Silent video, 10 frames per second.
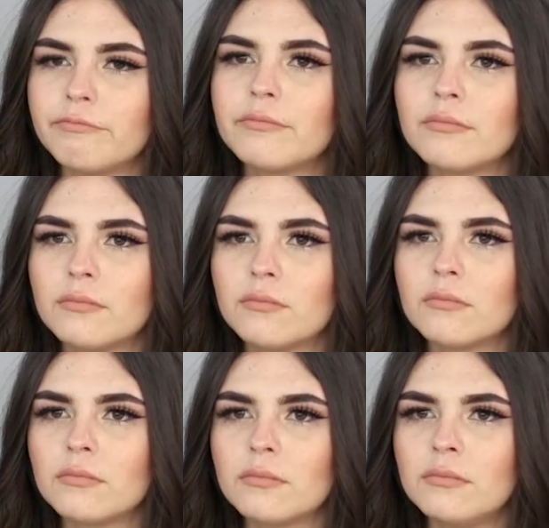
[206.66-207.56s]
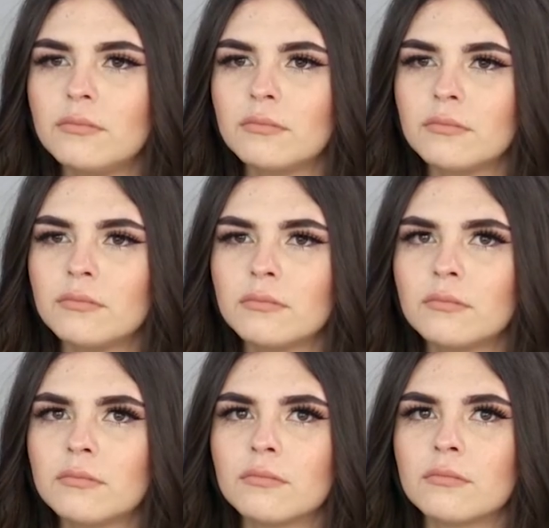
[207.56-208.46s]

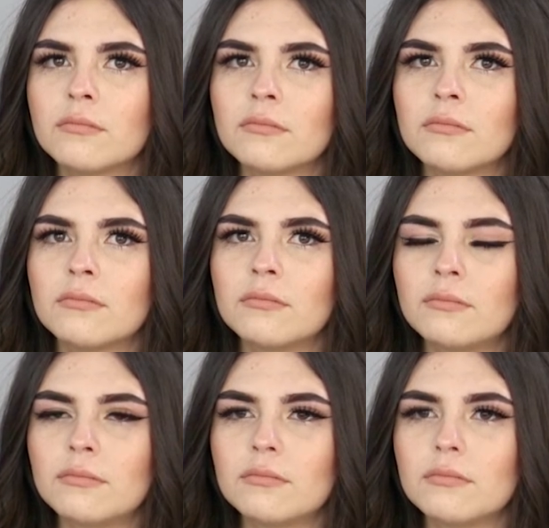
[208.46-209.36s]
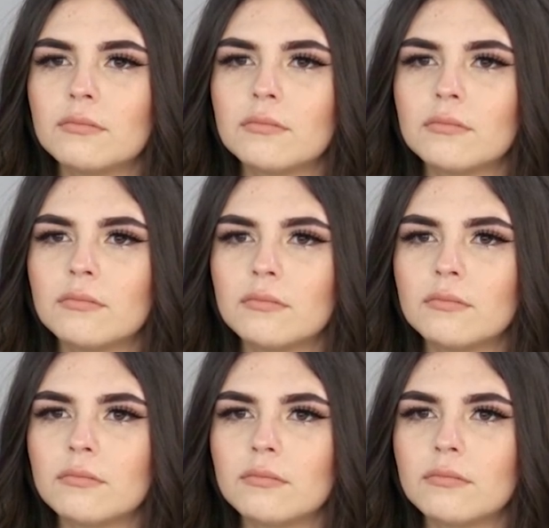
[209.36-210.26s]

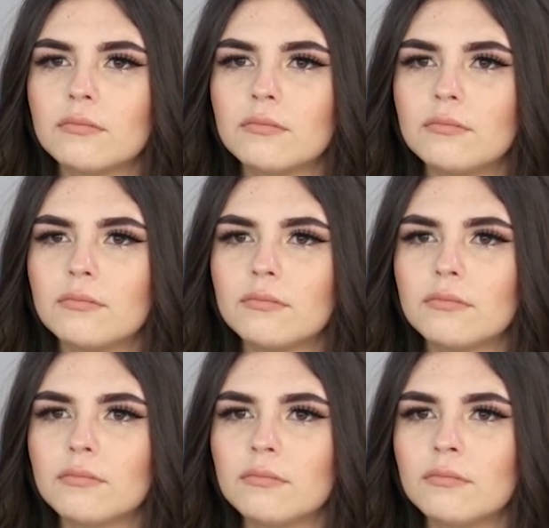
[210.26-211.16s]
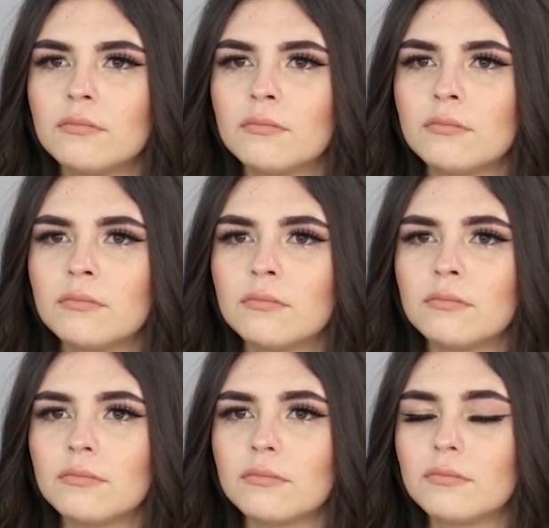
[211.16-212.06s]

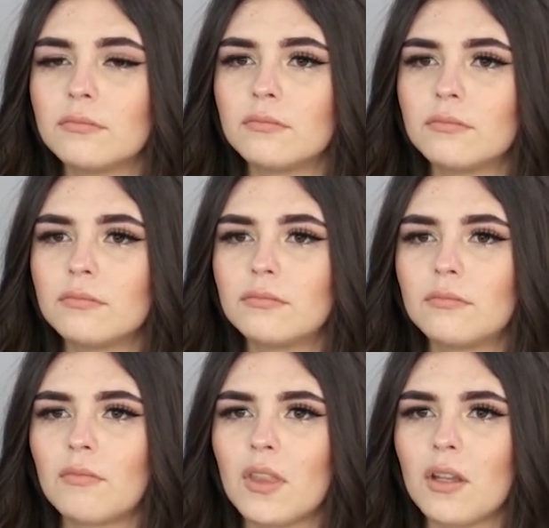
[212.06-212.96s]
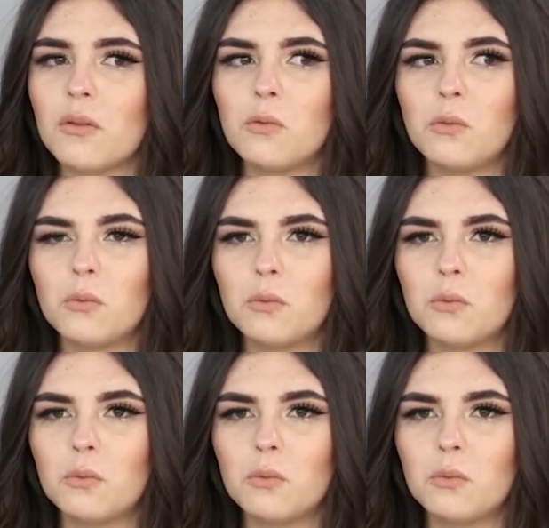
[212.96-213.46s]
(not speaking)